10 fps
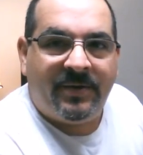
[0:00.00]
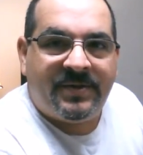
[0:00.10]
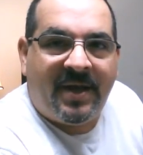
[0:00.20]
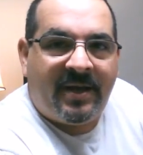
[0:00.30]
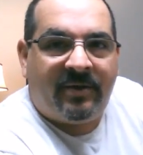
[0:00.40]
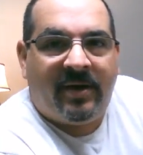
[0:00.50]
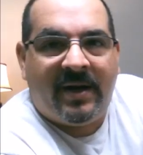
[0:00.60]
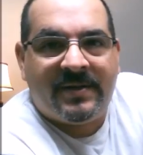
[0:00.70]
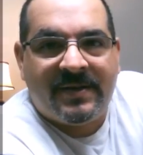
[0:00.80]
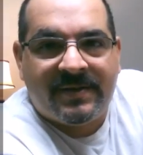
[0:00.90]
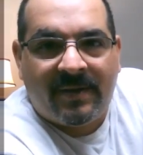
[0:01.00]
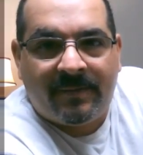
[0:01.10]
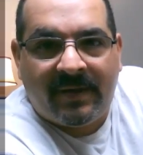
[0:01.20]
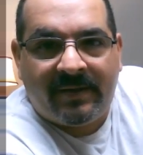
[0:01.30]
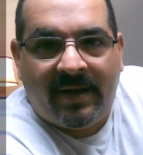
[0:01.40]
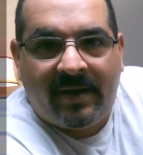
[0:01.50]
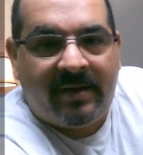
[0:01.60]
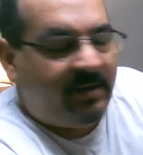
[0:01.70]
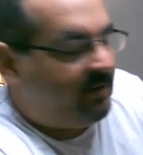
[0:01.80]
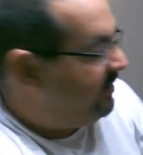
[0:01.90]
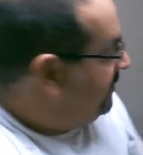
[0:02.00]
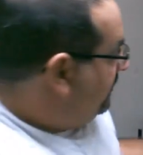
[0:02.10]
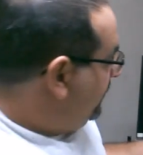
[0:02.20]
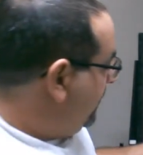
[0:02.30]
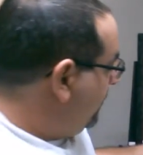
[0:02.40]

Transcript: Static grass is something that we